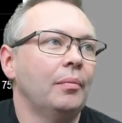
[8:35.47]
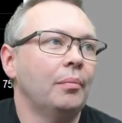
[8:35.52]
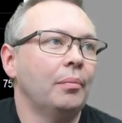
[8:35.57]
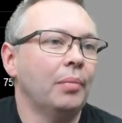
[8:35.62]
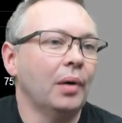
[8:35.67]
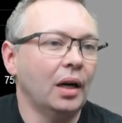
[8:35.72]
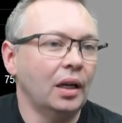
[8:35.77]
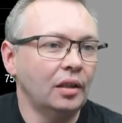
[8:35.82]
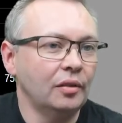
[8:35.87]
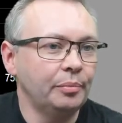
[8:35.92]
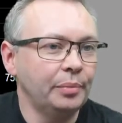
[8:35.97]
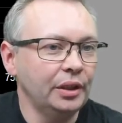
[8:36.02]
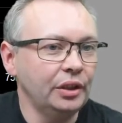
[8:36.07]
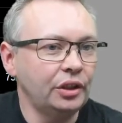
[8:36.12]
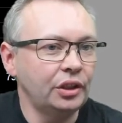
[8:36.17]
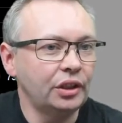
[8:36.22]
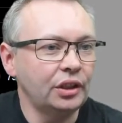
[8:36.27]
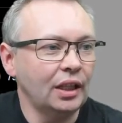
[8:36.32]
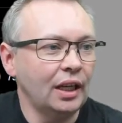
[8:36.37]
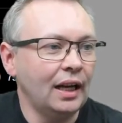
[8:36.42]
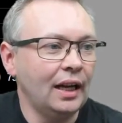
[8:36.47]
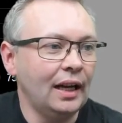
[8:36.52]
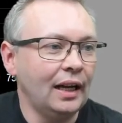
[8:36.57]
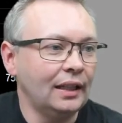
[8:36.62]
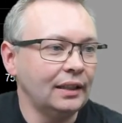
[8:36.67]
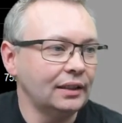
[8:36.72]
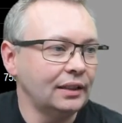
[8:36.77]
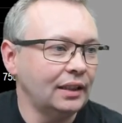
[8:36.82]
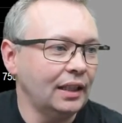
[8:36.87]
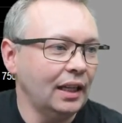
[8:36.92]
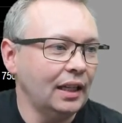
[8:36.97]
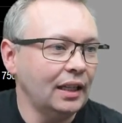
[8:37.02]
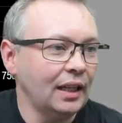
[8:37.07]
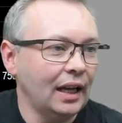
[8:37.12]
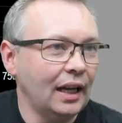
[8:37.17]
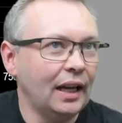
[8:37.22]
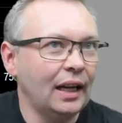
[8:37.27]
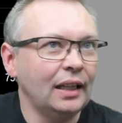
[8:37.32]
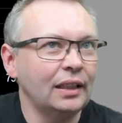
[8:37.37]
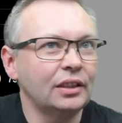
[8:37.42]
bar of boost, and then
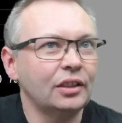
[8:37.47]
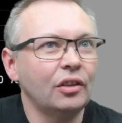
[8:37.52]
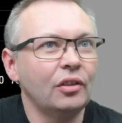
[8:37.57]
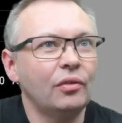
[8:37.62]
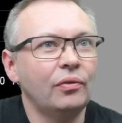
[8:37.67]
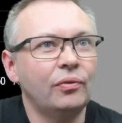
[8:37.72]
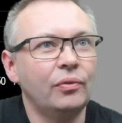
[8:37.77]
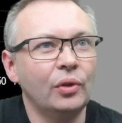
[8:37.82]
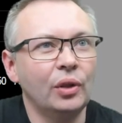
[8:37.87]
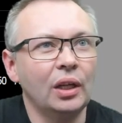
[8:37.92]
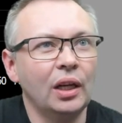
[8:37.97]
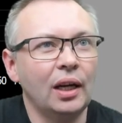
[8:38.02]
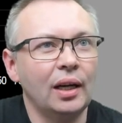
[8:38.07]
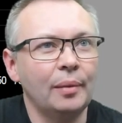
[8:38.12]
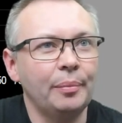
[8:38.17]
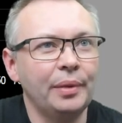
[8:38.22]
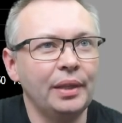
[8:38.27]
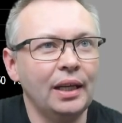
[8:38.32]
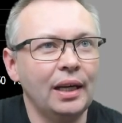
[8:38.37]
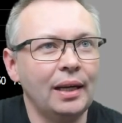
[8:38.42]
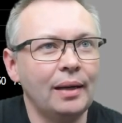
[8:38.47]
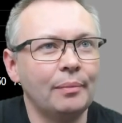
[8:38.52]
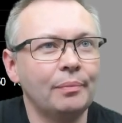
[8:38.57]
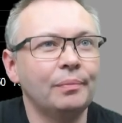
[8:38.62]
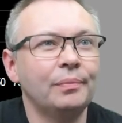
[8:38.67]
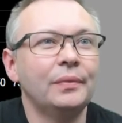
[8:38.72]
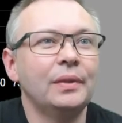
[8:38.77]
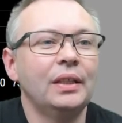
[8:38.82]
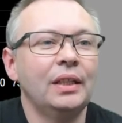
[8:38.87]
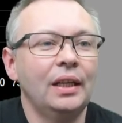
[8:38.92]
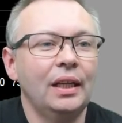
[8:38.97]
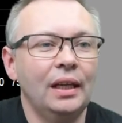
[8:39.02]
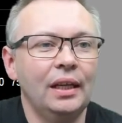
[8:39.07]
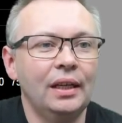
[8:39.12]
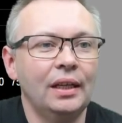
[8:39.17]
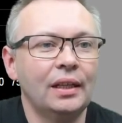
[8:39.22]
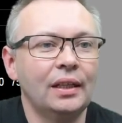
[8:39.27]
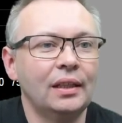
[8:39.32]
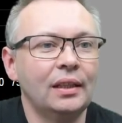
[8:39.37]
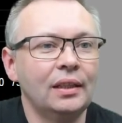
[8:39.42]
at full RPM
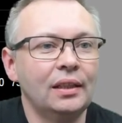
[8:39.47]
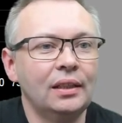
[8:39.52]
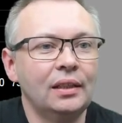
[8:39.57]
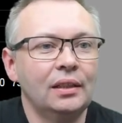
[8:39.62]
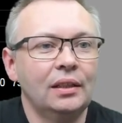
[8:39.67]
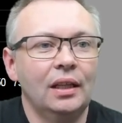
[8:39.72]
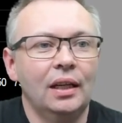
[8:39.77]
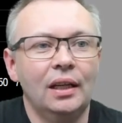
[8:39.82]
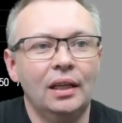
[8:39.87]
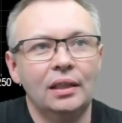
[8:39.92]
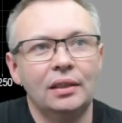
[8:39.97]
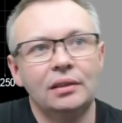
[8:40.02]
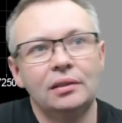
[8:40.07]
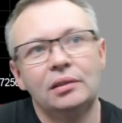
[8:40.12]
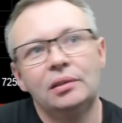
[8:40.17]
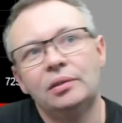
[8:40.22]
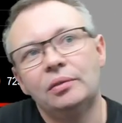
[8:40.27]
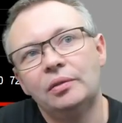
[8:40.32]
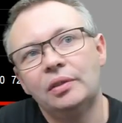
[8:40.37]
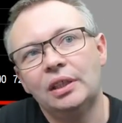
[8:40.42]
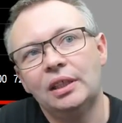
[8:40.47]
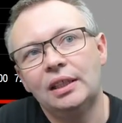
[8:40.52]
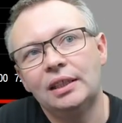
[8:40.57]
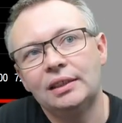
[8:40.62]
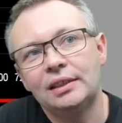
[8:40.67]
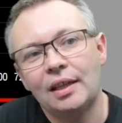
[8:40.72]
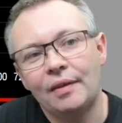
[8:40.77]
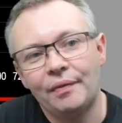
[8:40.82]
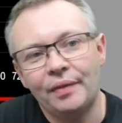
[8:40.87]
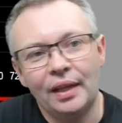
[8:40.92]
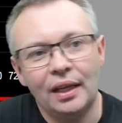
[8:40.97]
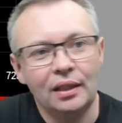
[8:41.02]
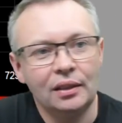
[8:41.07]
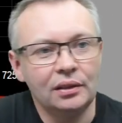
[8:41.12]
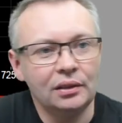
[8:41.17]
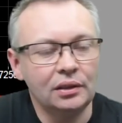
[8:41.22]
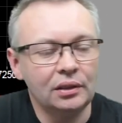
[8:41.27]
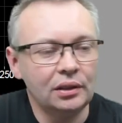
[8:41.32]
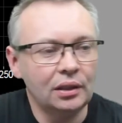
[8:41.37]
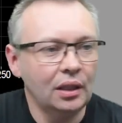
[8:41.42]
here at nearly
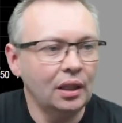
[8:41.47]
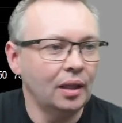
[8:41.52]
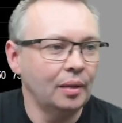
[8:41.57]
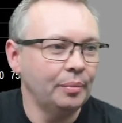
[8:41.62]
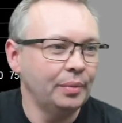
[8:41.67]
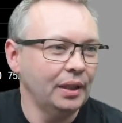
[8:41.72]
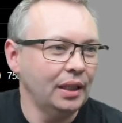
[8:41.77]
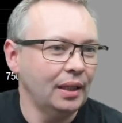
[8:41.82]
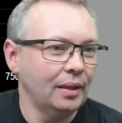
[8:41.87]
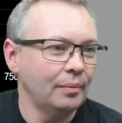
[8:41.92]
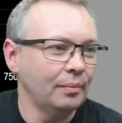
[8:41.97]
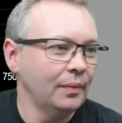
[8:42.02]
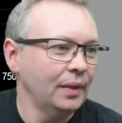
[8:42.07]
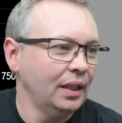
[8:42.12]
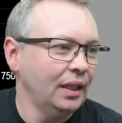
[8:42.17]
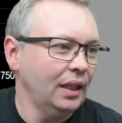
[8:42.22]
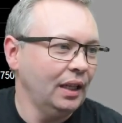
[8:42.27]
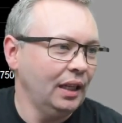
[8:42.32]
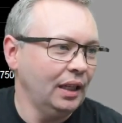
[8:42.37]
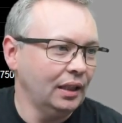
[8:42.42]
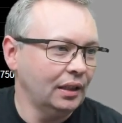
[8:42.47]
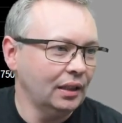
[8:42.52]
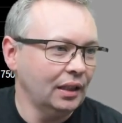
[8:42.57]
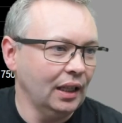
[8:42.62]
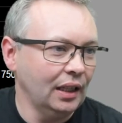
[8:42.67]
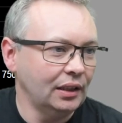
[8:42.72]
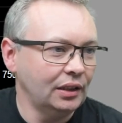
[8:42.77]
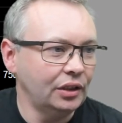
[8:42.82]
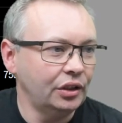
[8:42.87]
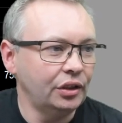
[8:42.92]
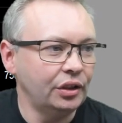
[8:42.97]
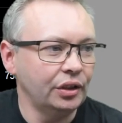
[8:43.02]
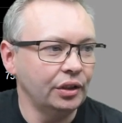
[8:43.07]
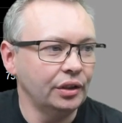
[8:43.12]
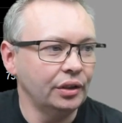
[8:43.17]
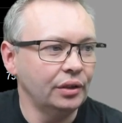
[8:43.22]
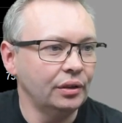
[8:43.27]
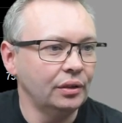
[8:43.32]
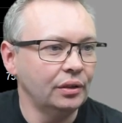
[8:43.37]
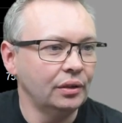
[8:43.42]
7,000 RPM it gets
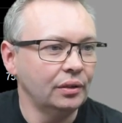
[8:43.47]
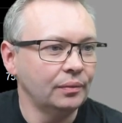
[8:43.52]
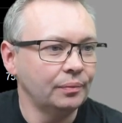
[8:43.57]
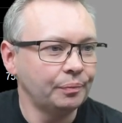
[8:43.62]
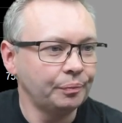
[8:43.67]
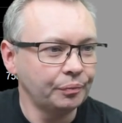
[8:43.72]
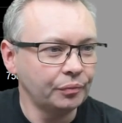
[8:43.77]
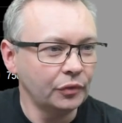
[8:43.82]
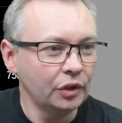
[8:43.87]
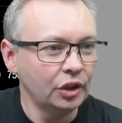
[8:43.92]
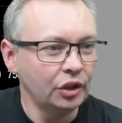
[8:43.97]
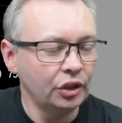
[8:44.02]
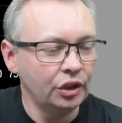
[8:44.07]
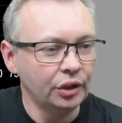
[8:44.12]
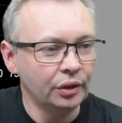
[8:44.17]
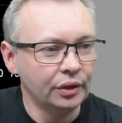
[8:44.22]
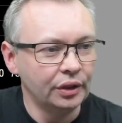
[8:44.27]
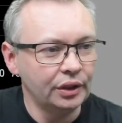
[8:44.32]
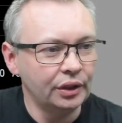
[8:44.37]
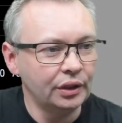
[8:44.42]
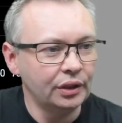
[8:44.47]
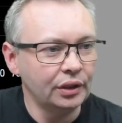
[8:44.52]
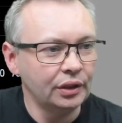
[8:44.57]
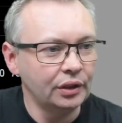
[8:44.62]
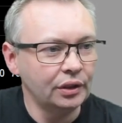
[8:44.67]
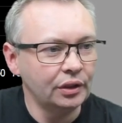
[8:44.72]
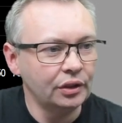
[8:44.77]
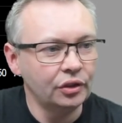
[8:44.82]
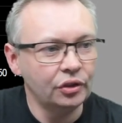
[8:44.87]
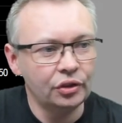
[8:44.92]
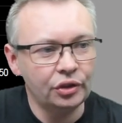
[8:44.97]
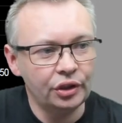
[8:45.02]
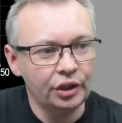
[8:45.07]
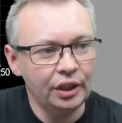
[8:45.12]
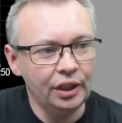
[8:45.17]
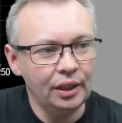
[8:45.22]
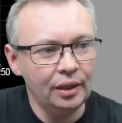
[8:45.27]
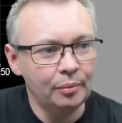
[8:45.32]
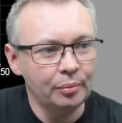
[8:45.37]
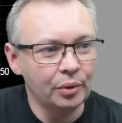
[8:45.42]
to
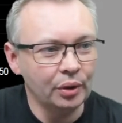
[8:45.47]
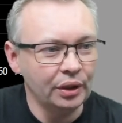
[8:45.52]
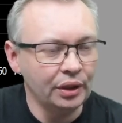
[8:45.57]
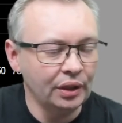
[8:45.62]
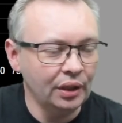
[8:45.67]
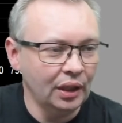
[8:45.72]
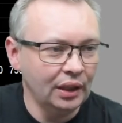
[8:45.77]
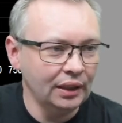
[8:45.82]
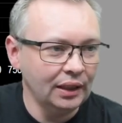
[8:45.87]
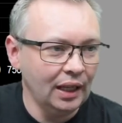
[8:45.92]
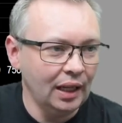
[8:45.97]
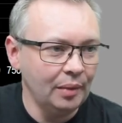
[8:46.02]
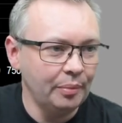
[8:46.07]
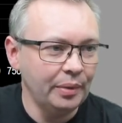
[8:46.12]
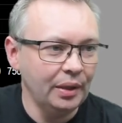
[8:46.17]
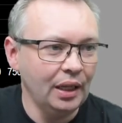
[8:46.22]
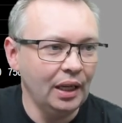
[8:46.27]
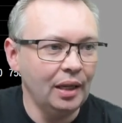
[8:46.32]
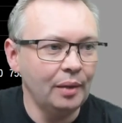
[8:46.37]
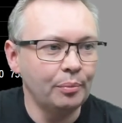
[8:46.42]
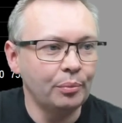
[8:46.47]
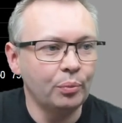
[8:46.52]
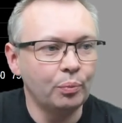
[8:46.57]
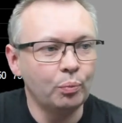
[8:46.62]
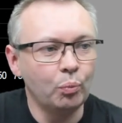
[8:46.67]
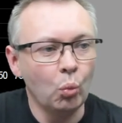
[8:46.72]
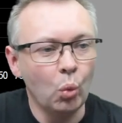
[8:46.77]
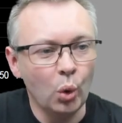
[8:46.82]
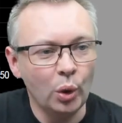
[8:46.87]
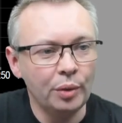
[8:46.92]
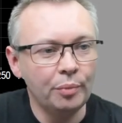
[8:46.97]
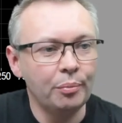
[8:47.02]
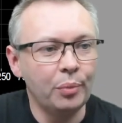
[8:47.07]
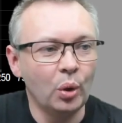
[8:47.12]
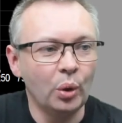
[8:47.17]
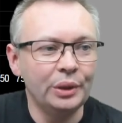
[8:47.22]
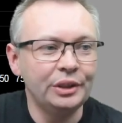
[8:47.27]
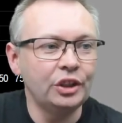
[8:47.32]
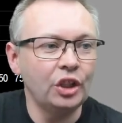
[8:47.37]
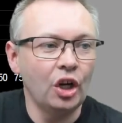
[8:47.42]
203.9 kPa,
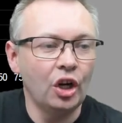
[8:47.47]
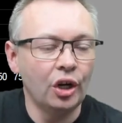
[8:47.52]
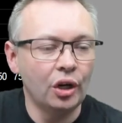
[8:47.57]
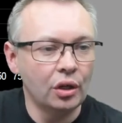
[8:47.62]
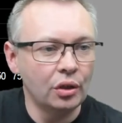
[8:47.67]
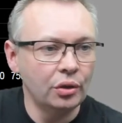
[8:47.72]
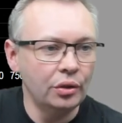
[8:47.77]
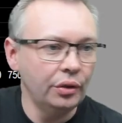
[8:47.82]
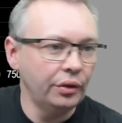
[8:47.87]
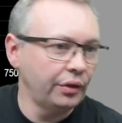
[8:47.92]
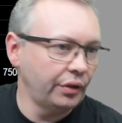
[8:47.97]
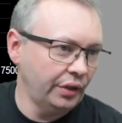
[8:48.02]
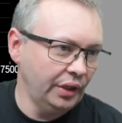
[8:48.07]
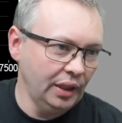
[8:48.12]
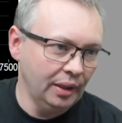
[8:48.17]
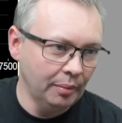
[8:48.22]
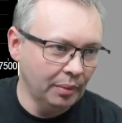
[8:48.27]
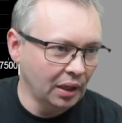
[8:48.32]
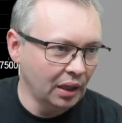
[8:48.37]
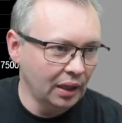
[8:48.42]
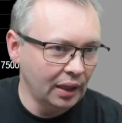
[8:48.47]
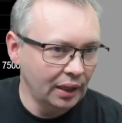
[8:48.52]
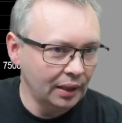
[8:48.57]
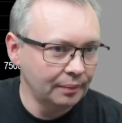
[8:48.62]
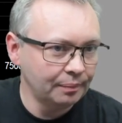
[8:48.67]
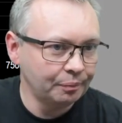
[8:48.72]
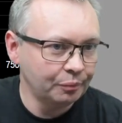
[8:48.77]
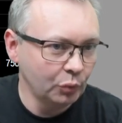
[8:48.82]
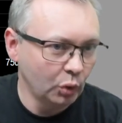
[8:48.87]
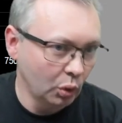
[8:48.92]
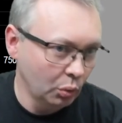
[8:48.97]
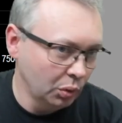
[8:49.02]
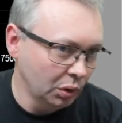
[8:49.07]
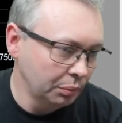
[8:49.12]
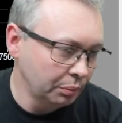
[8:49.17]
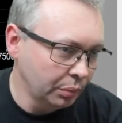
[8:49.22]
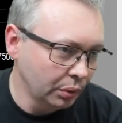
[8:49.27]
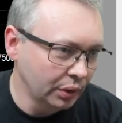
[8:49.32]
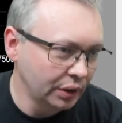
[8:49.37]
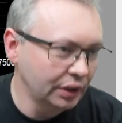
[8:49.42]
1.03 bar, or
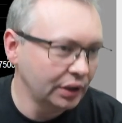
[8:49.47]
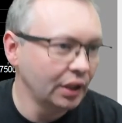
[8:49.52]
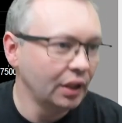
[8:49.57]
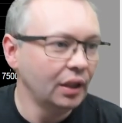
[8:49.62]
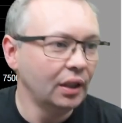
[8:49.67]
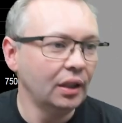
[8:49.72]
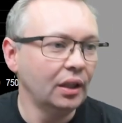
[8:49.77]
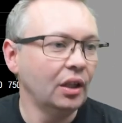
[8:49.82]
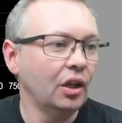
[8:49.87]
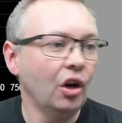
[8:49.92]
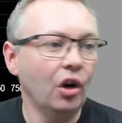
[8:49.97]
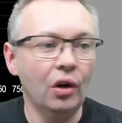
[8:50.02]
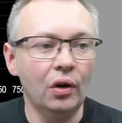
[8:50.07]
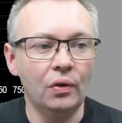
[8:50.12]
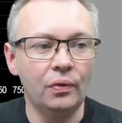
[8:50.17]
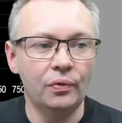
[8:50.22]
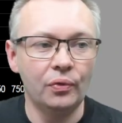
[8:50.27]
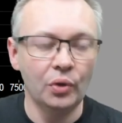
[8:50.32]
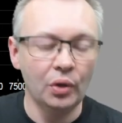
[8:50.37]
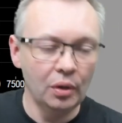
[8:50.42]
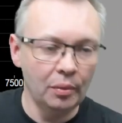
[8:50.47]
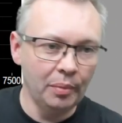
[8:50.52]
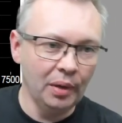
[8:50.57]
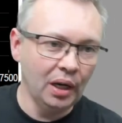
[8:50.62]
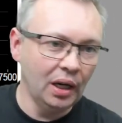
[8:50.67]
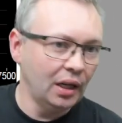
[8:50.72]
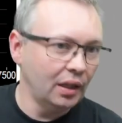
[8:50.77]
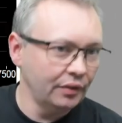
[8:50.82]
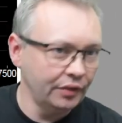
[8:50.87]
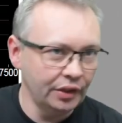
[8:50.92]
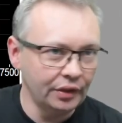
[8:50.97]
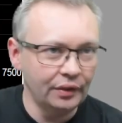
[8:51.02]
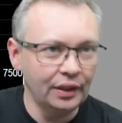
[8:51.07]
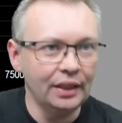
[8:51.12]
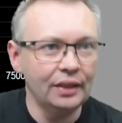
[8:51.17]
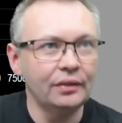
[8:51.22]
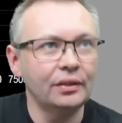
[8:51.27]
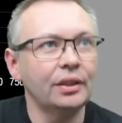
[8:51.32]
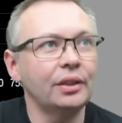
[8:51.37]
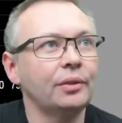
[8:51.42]
1.04 bar if you
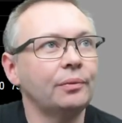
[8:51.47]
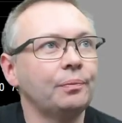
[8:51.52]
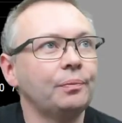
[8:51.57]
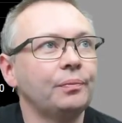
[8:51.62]
round it.